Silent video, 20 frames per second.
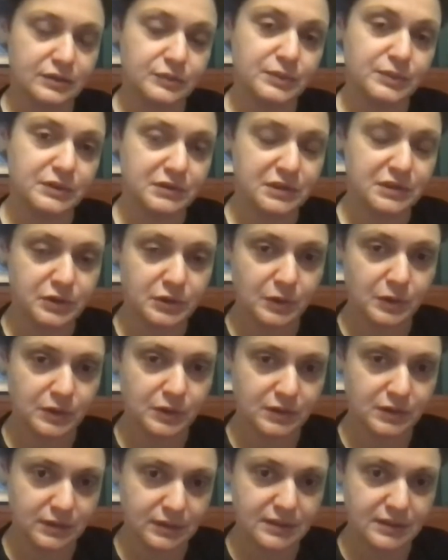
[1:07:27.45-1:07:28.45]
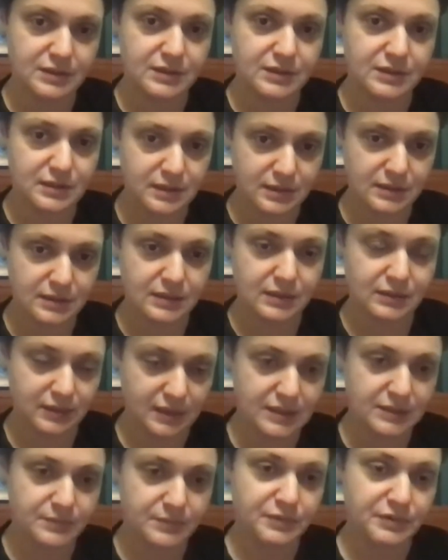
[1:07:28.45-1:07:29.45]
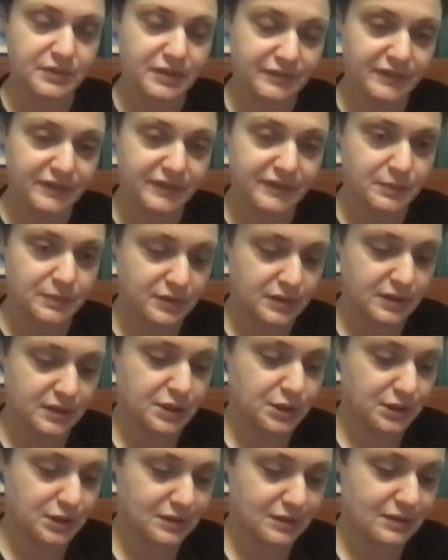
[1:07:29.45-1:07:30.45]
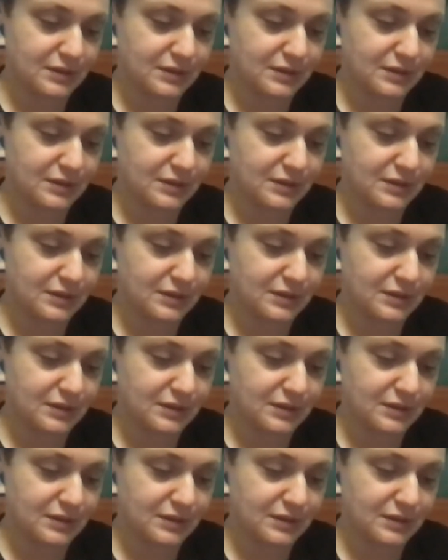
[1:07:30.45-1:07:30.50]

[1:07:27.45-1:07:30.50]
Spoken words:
be restored, and it's on his previous position.